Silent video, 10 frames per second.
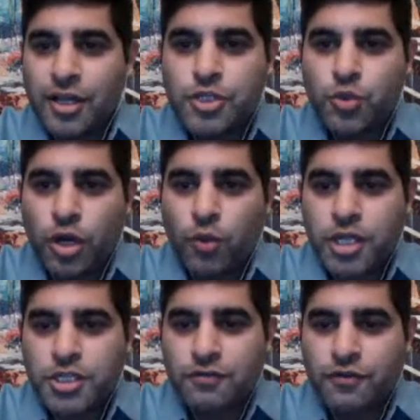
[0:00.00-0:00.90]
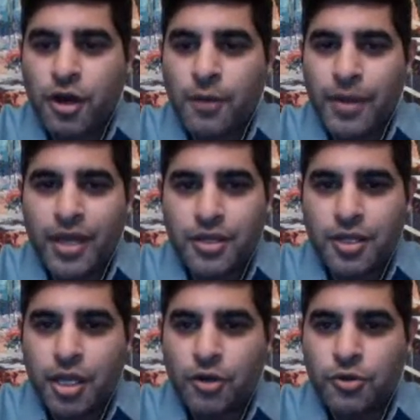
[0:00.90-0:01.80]
tell us where you're watching from, and
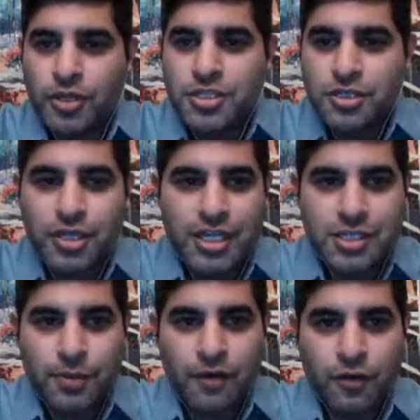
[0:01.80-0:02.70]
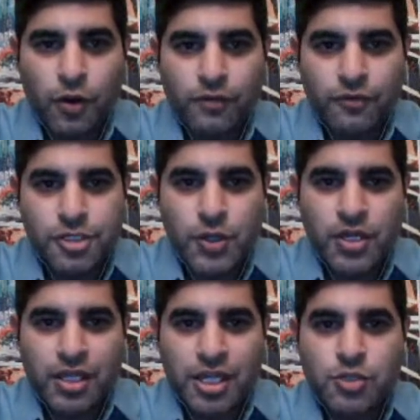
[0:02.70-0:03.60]
let's get some love going for
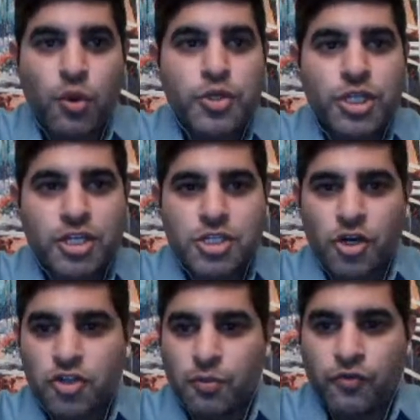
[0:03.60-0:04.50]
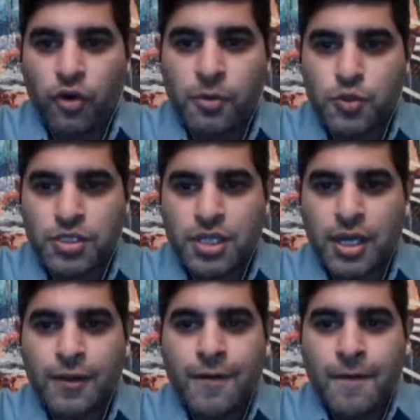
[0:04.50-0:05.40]
Joanie Leeds. What would you like to start your performance with
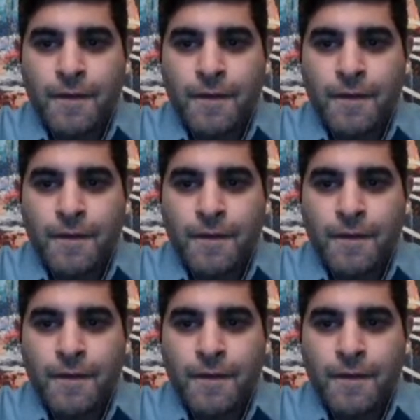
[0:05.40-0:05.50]
today?